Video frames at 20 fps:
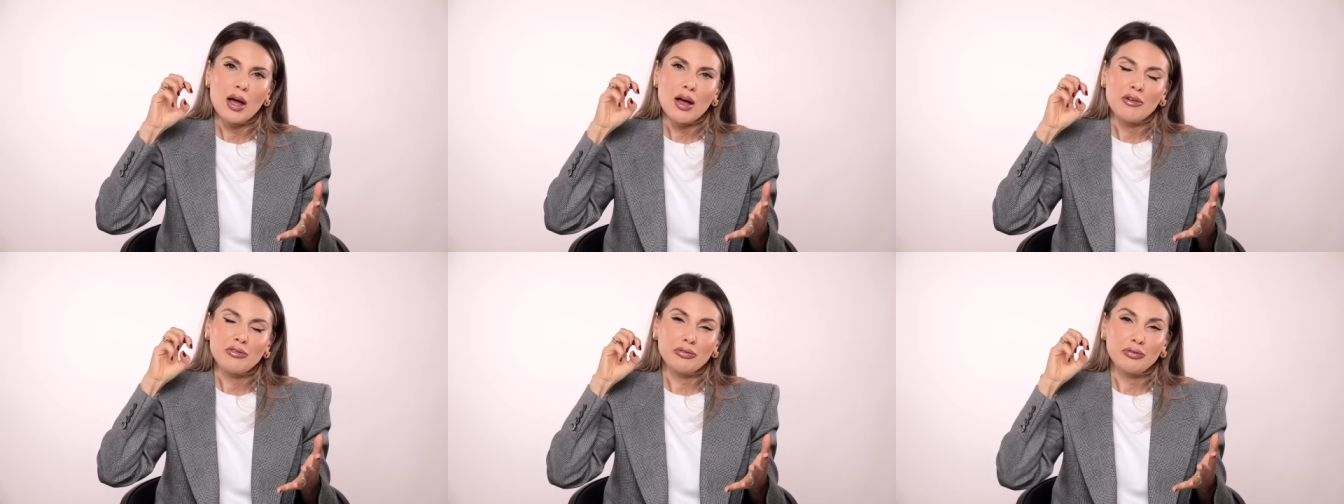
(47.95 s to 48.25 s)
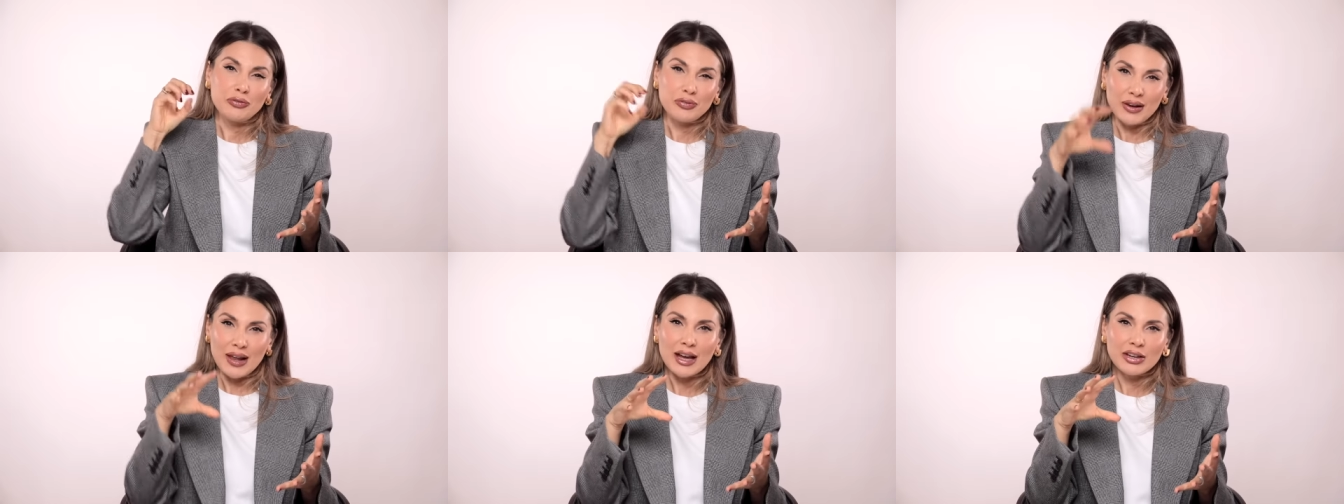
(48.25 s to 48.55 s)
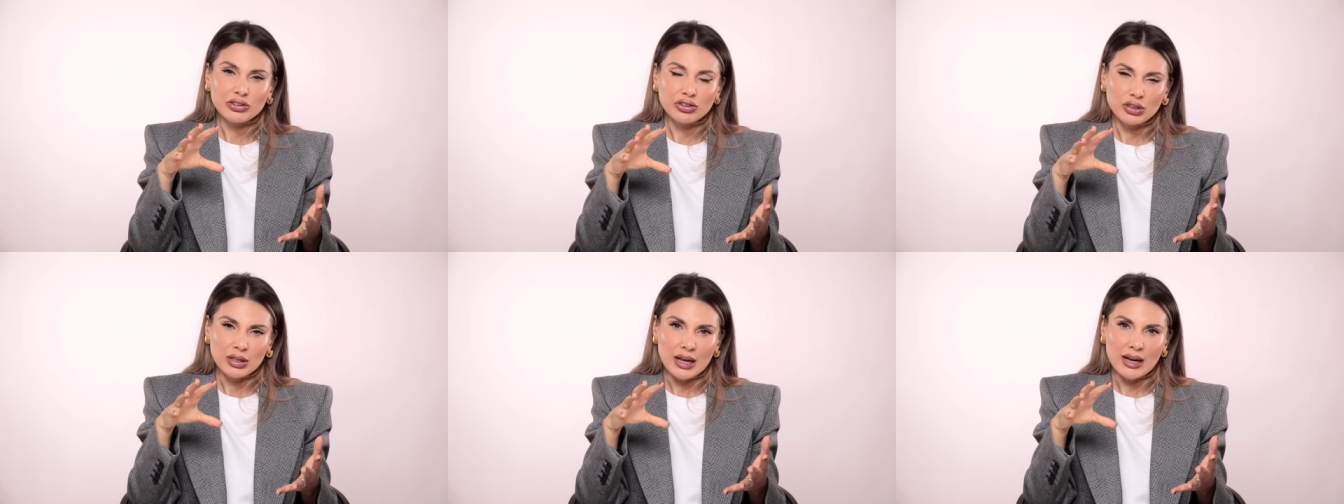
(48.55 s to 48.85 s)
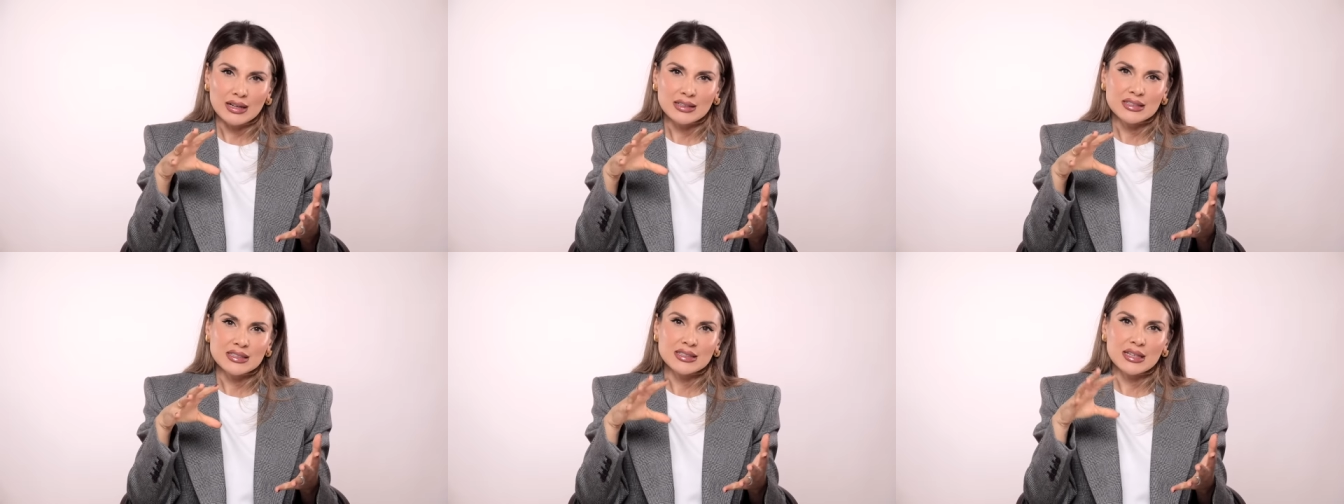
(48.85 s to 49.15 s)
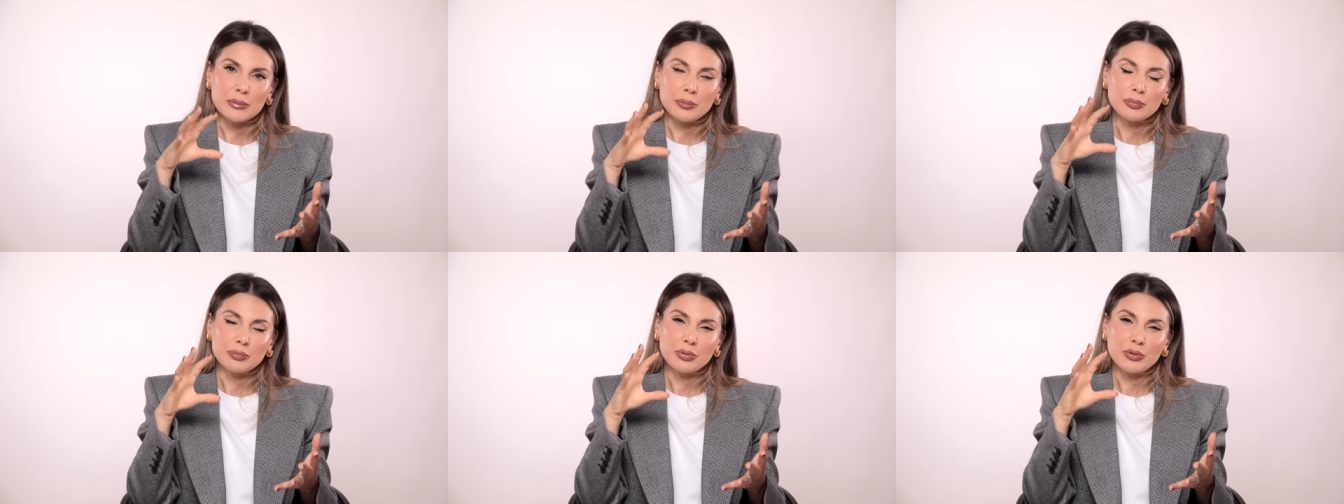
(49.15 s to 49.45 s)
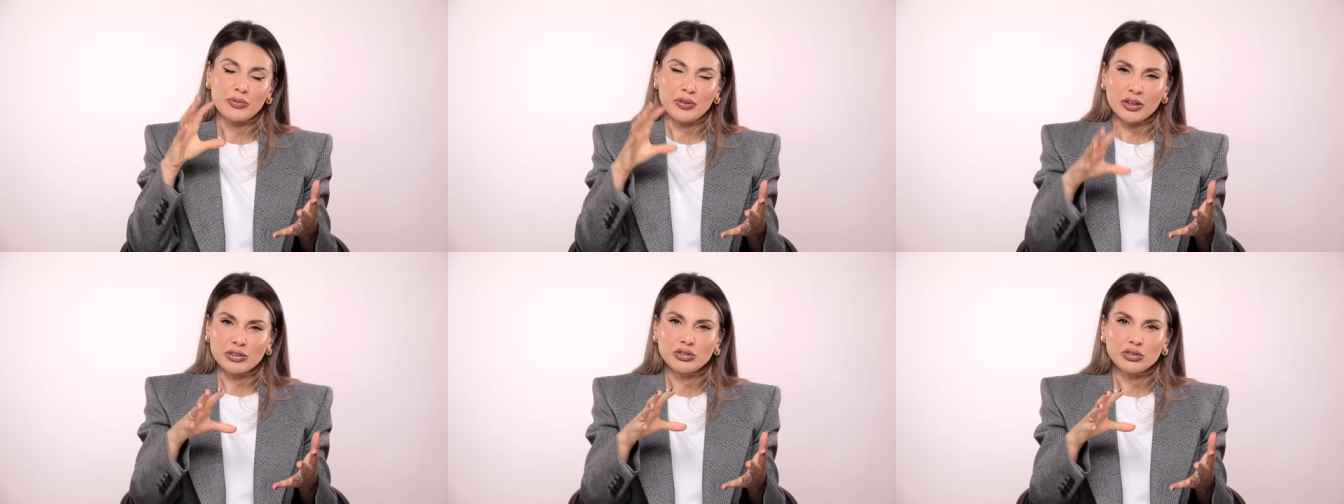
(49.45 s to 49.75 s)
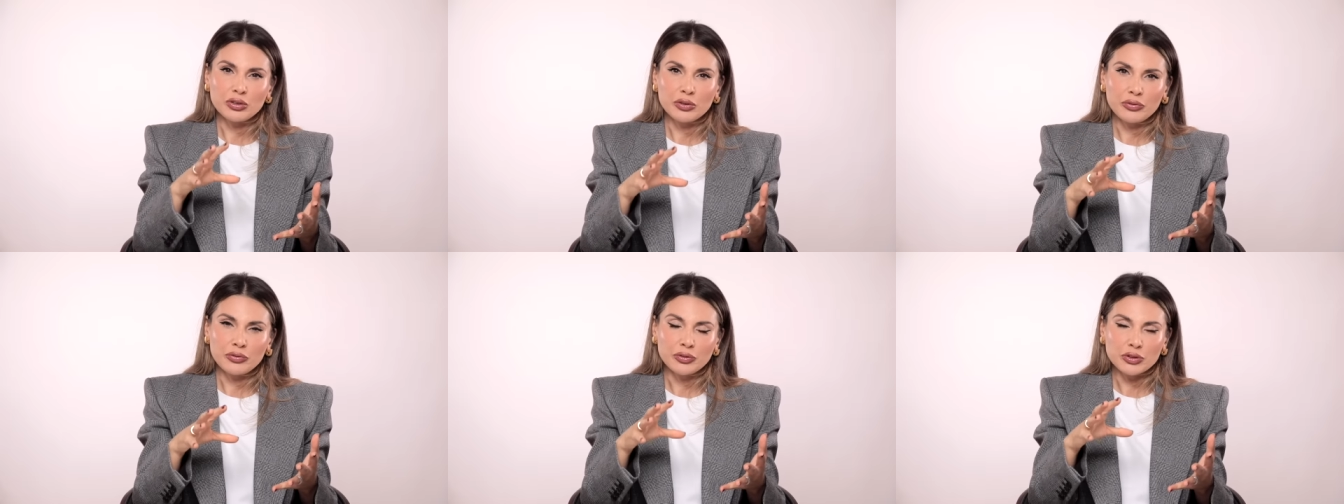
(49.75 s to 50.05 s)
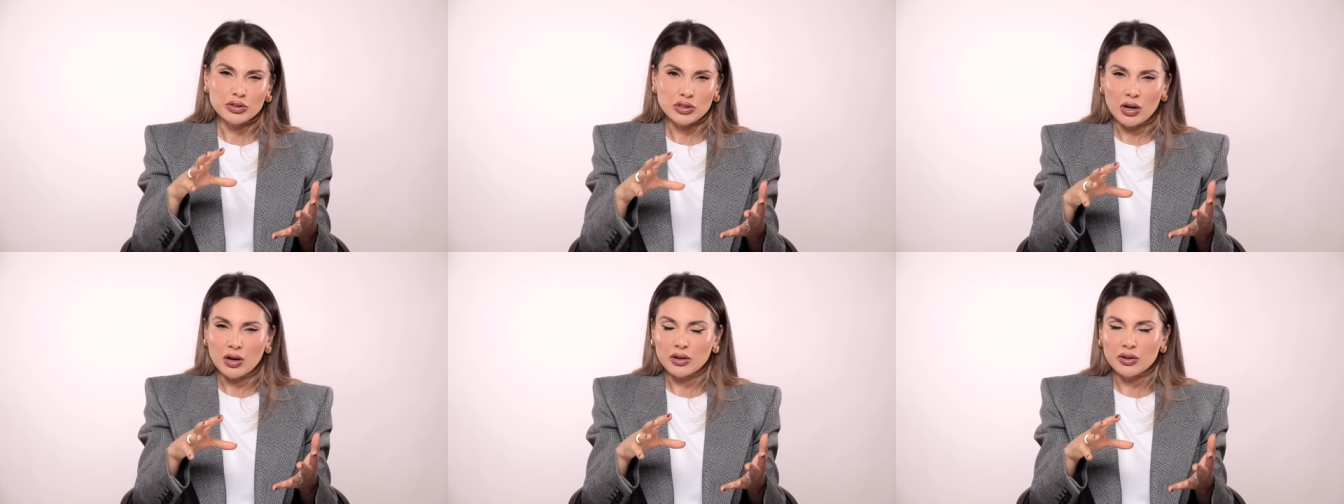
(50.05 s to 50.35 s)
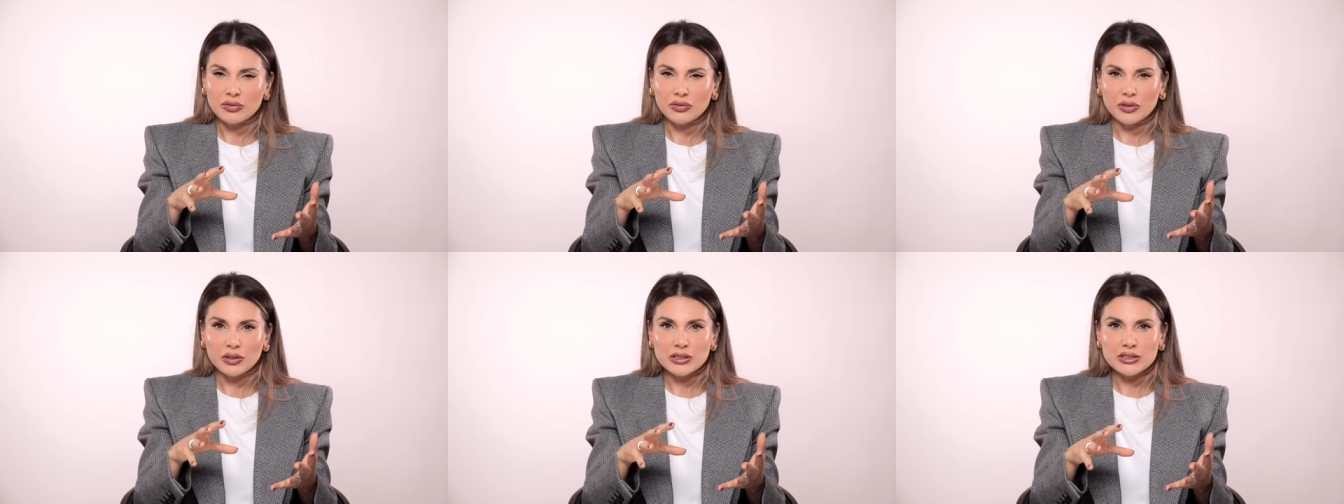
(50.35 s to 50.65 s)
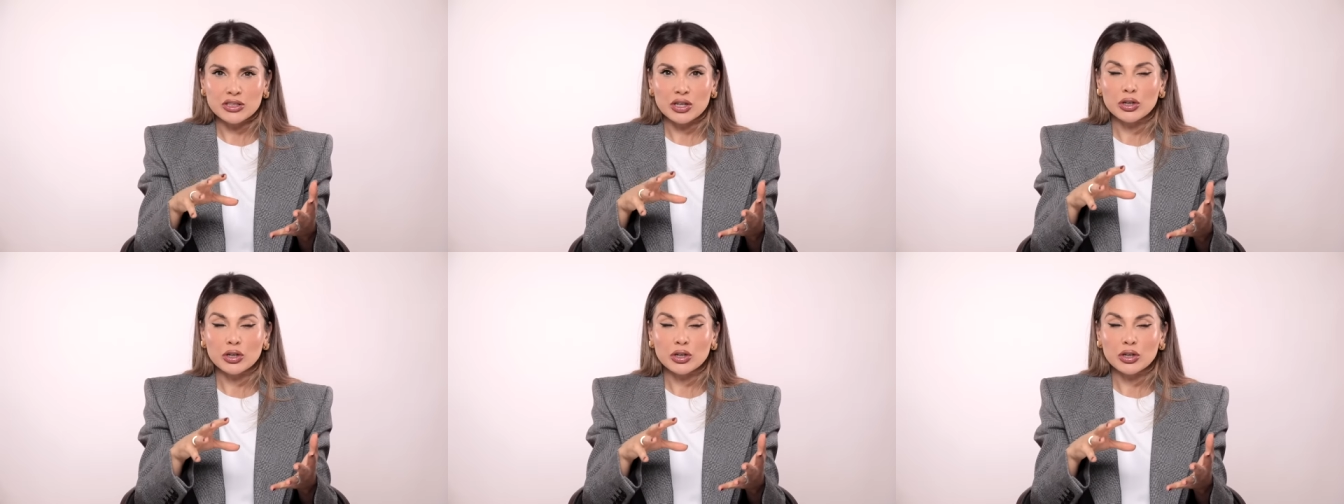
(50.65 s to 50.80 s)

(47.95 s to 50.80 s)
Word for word: flashlights that professional photographers